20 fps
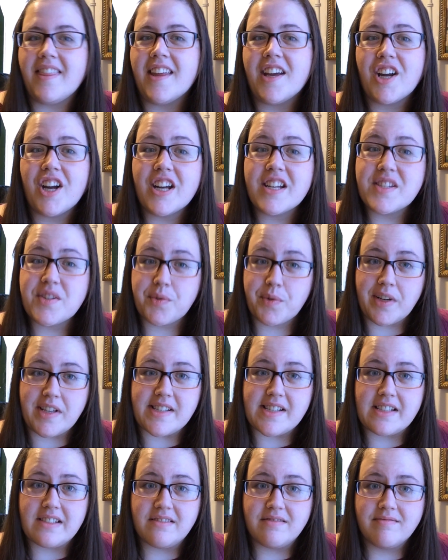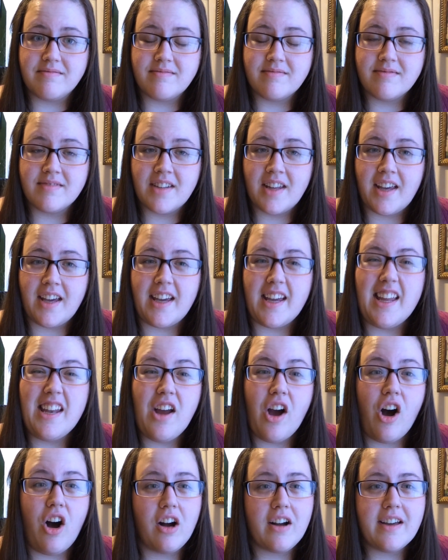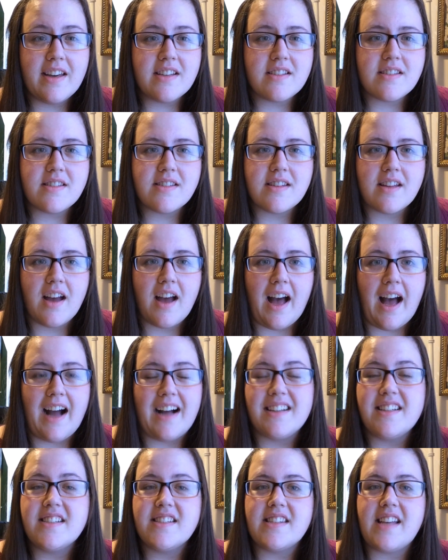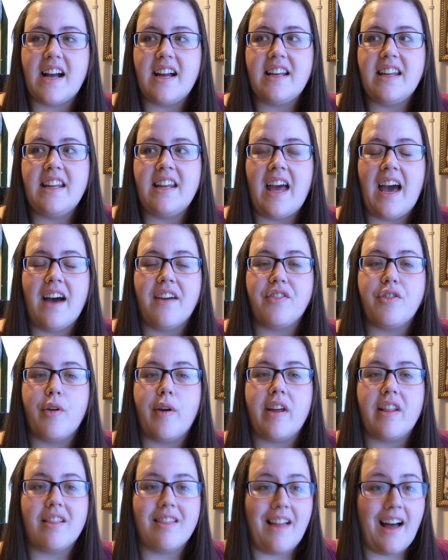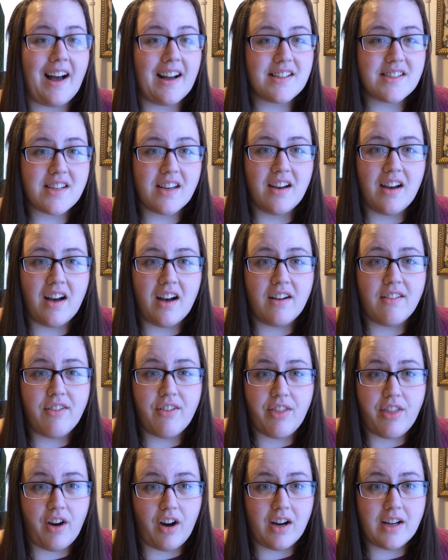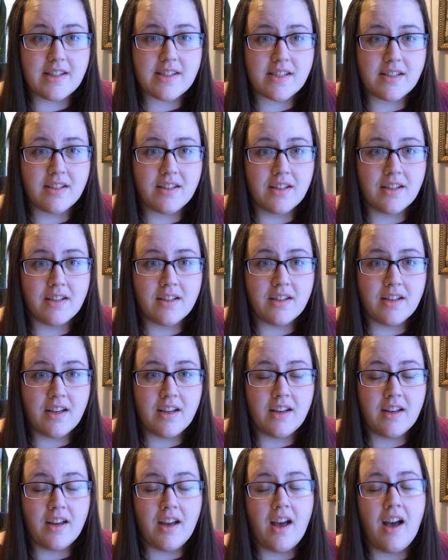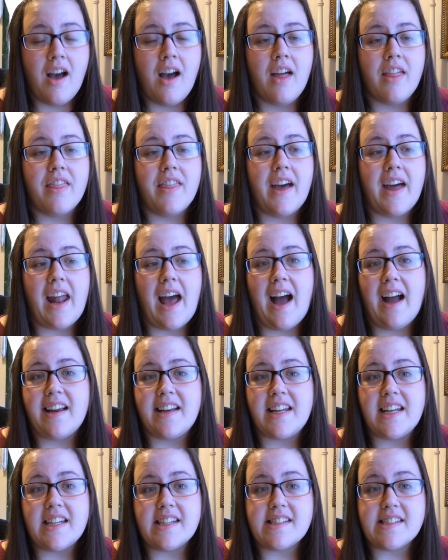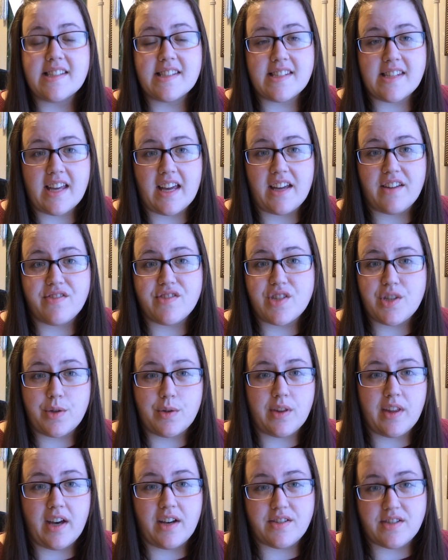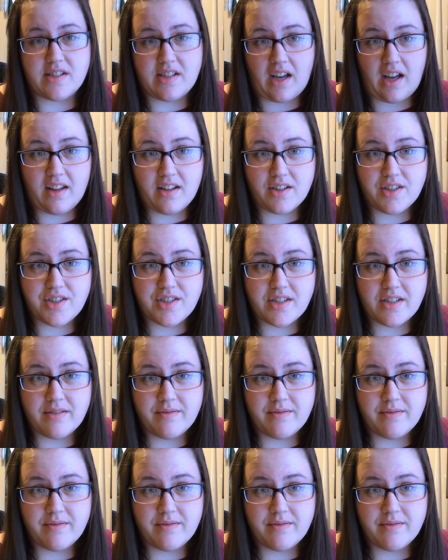There is a reason. In August, I decided after a lot of thought that I needed to save $2,000.